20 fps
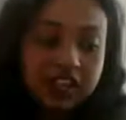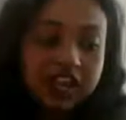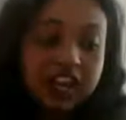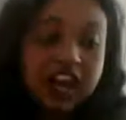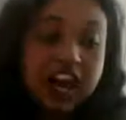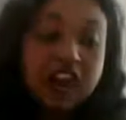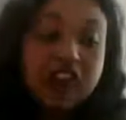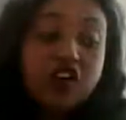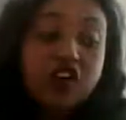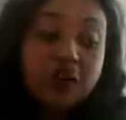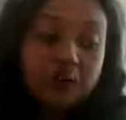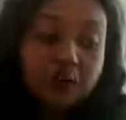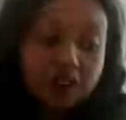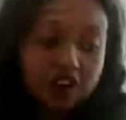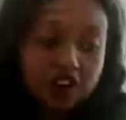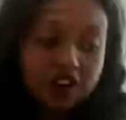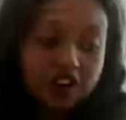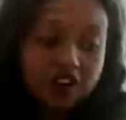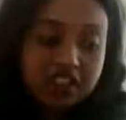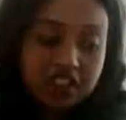How
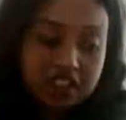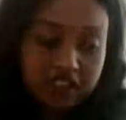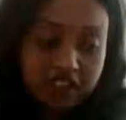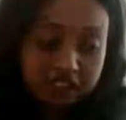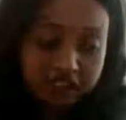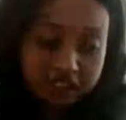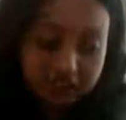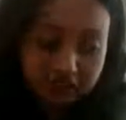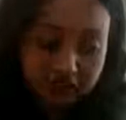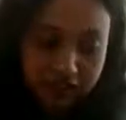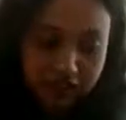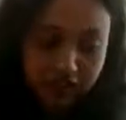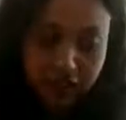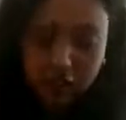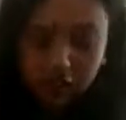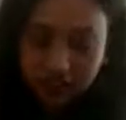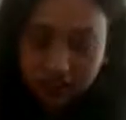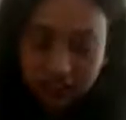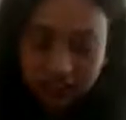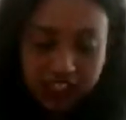important is
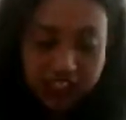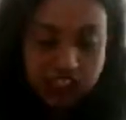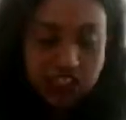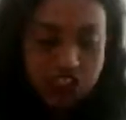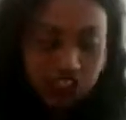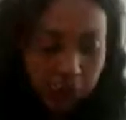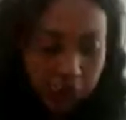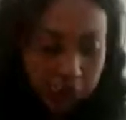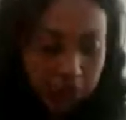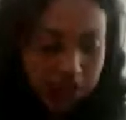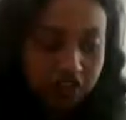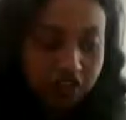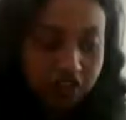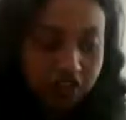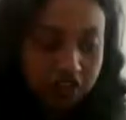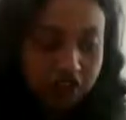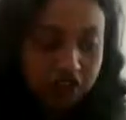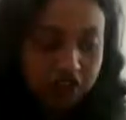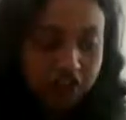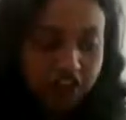OC, occupational
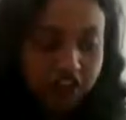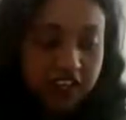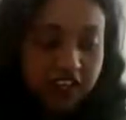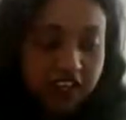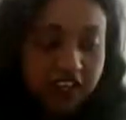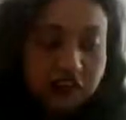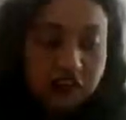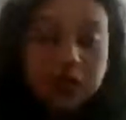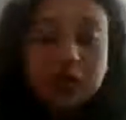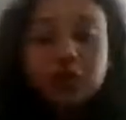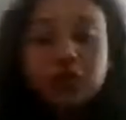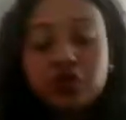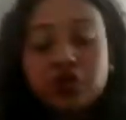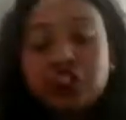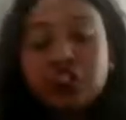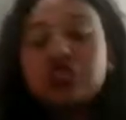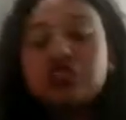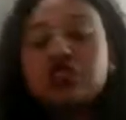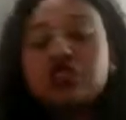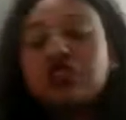certificate, when
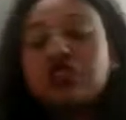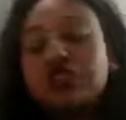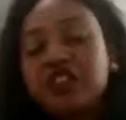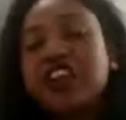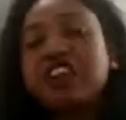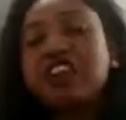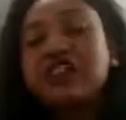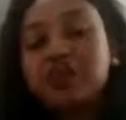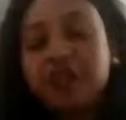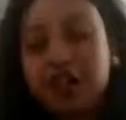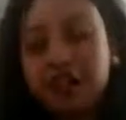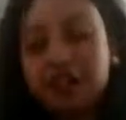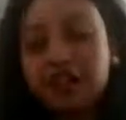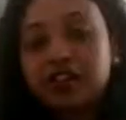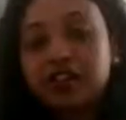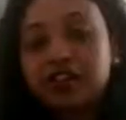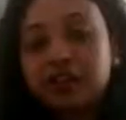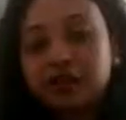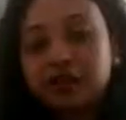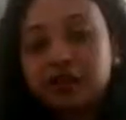moving to a flat in
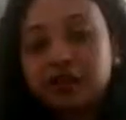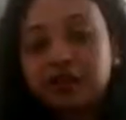Bangalore?